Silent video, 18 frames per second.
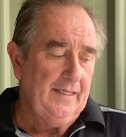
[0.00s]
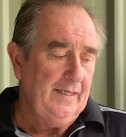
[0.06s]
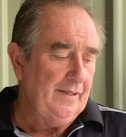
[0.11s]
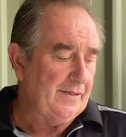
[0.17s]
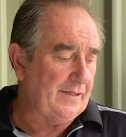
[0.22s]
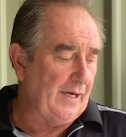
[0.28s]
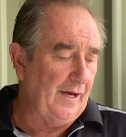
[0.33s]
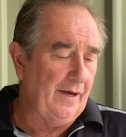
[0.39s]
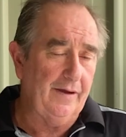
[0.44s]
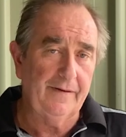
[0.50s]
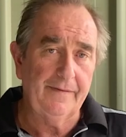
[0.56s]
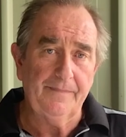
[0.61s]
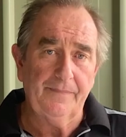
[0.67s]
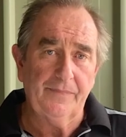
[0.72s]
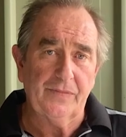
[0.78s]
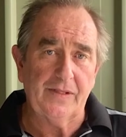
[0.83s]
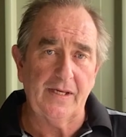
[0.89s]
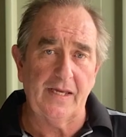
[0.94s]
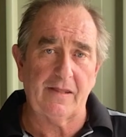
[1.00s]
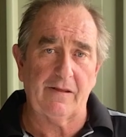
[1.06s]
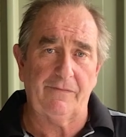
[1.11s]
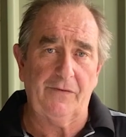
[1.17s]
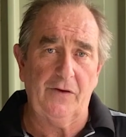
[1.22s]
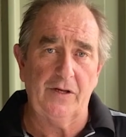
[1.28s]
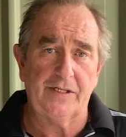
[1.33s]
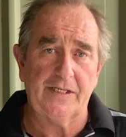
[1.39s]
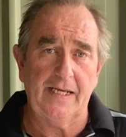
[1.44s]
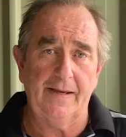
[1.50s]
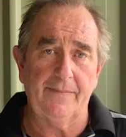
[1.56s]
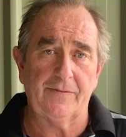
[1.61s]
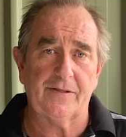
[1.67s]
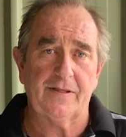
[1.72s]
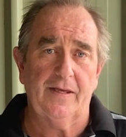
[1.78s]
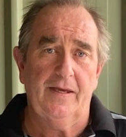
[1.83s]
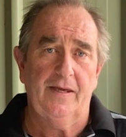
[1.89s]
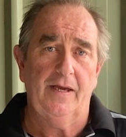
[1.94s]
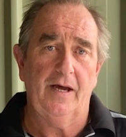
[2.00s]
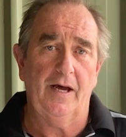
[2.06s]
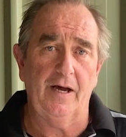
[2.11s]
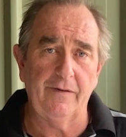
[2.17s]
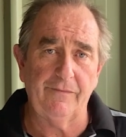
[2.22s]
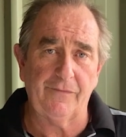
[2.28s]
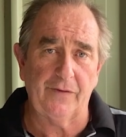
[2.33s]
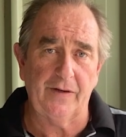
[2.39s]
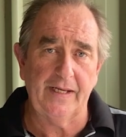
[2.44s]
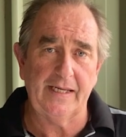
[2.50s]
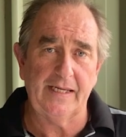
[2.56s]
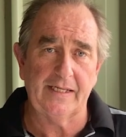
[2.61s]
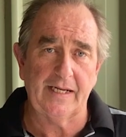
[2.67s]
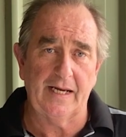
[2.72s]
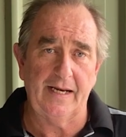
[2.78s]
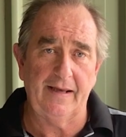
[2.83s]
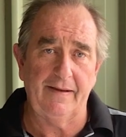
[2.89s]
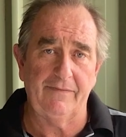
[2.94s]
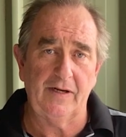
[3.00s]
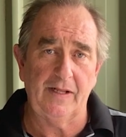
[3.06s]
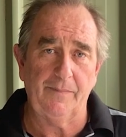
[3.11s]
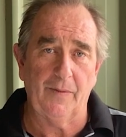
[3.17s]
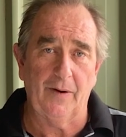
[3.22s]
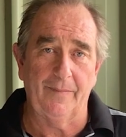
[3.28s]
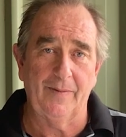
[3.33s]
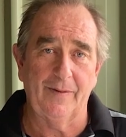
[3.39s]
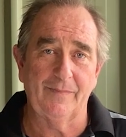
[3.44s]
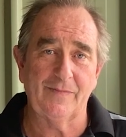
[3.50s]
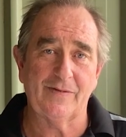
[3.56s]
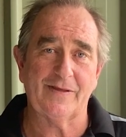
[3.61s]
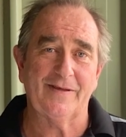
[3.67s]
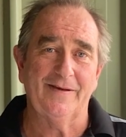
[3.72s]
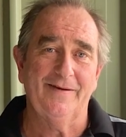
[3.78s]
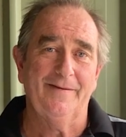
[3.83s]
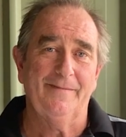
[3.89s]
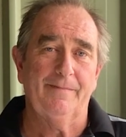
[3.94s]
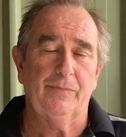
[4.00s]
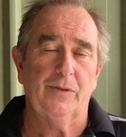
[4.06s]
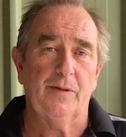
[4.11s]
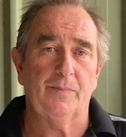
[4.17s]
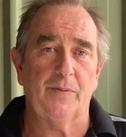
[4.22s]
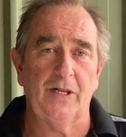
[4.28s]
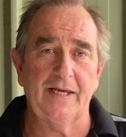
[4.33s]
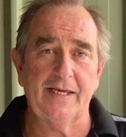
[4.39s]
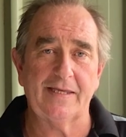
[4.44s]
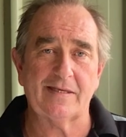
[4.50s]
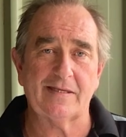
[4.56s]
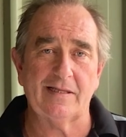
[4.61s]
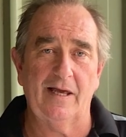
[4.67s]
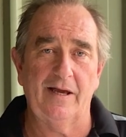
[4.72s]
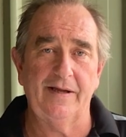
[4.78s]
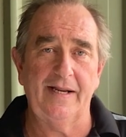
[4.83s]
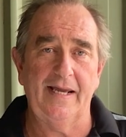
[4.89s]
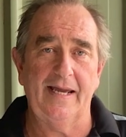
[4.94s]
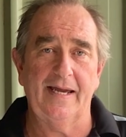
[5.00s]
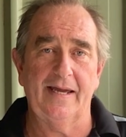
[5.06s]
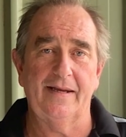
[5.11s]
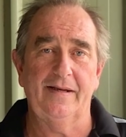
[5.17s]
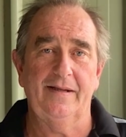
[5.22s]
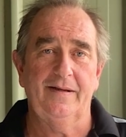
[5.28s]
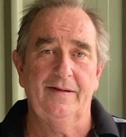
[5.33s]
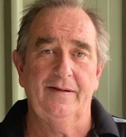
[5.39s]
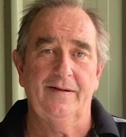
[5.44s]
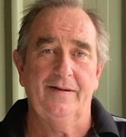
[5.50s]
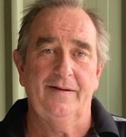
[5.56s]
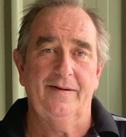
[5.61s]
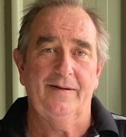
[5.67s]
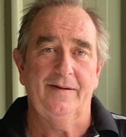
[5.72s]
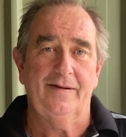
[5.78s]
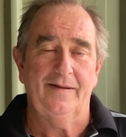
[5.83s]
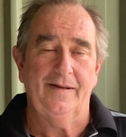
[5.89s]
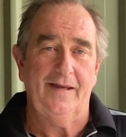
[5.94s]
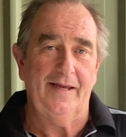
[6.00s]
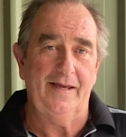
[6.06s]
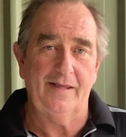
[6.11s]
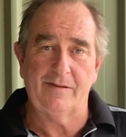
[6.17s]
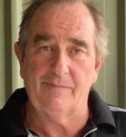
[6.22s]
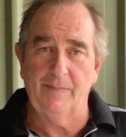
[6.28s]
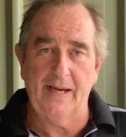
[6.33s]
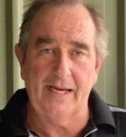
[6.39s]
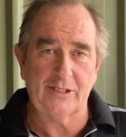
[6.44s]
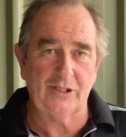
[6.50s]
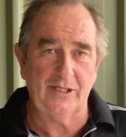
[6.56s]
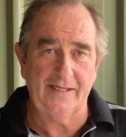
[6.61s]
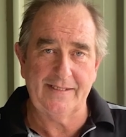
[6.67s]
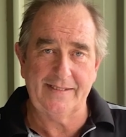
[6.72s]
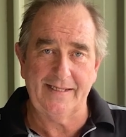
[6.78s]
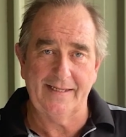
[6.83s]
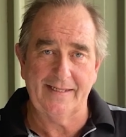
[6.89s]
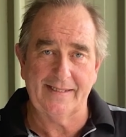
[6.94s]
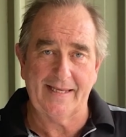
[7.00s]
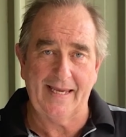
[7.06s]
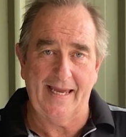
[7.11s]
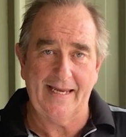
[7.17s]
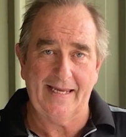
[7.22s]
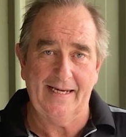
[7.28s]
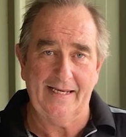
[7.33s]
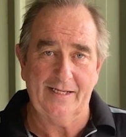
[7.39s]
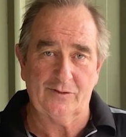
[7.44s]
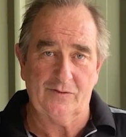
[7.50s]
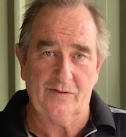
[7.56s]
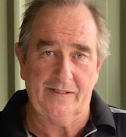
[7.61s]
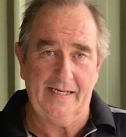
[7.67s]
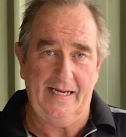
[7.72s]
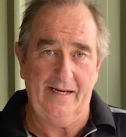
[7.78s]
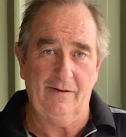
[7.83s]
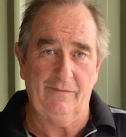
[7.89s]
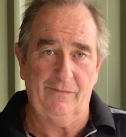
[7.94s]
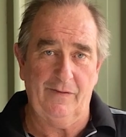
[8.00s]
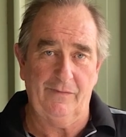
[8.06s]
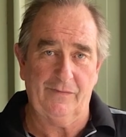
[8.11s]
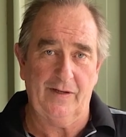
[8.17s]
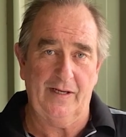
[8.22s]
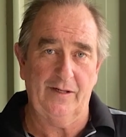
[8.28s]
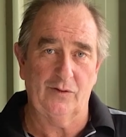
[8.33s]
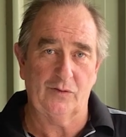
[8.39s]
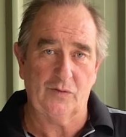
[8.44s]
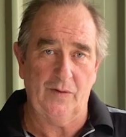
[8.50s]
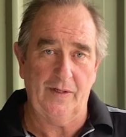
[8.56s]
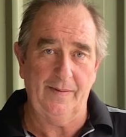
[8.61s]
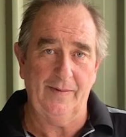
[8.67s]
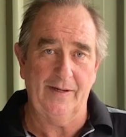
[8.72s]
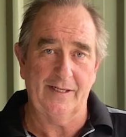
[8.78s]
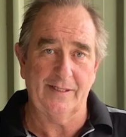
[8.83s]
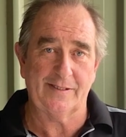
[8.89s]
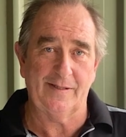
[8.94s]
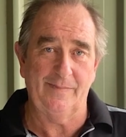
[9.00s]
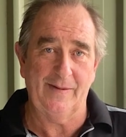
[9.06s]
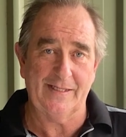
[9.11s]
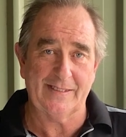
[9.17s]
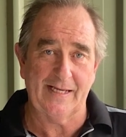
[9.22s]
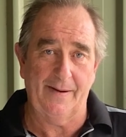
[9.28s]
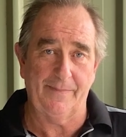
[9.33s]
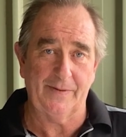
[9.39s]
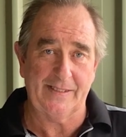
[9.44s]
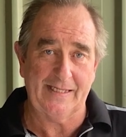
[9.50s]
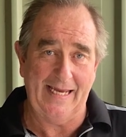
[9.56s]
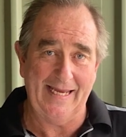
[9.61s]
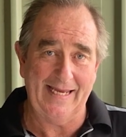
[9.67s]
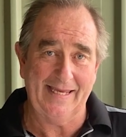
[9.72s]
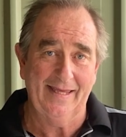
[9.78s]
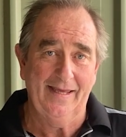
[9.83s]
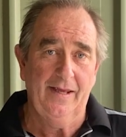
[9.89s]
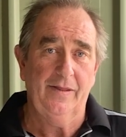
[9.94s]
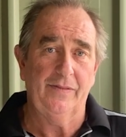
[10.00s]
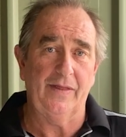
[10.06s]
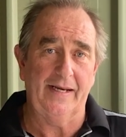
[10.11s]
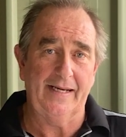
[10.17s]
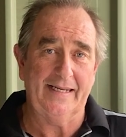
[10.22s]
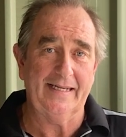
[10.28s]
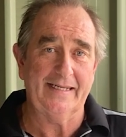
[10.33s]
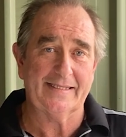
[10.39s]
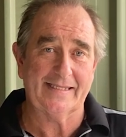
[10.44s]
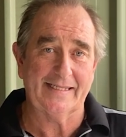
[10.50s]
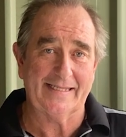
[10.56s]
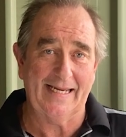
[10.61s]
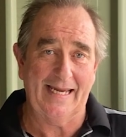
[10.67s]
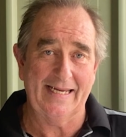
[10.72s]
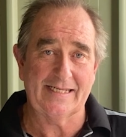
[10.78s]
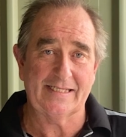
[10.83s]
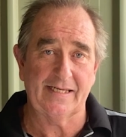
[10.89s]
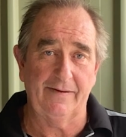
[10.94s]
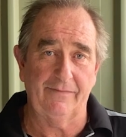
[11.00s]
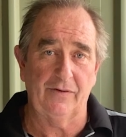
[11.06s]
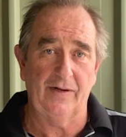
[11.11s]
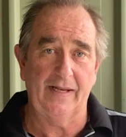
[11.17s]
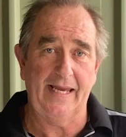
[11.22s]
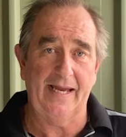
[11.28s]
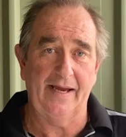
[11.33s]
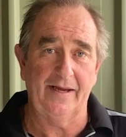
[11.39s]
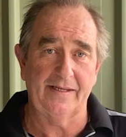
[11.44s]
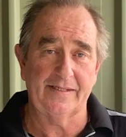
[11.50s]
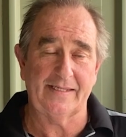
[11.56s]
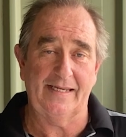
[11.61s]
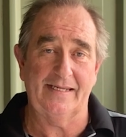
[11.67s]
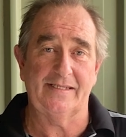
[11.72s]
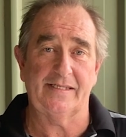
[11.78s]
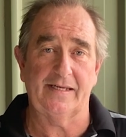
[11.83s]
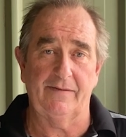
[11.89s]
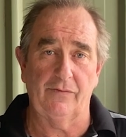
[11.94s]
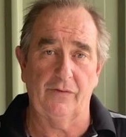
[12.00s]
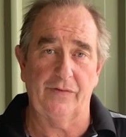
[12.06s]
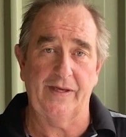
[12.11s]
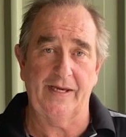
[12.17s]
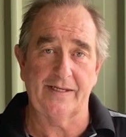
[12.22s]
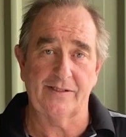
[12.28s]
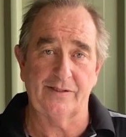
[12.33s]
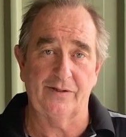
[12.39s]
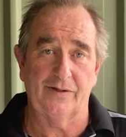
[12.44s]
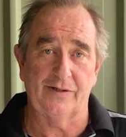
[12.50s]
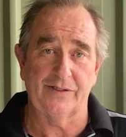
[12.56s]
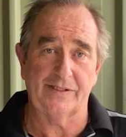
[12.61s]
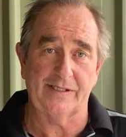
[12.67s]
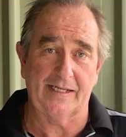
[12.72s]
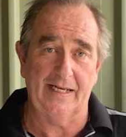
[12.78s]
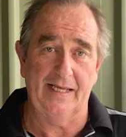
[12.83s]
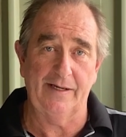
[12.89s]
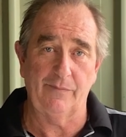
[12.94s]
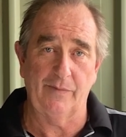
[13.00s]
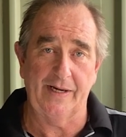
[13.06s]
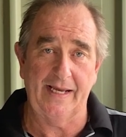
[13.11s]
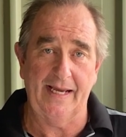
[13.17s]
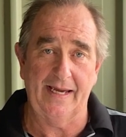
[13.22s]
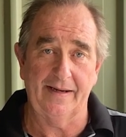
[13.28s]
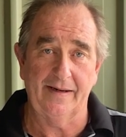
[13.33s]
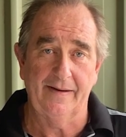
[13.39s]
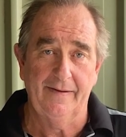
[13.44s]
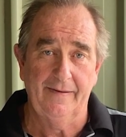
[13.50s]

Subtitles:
So there's a few tips. Hopefully you don't have any problems. Please slow down. It's much easier to take an extra 10 or 15 or 20 minutes to mix up a tank than it is to take several hours and several $1,000s to clean one out.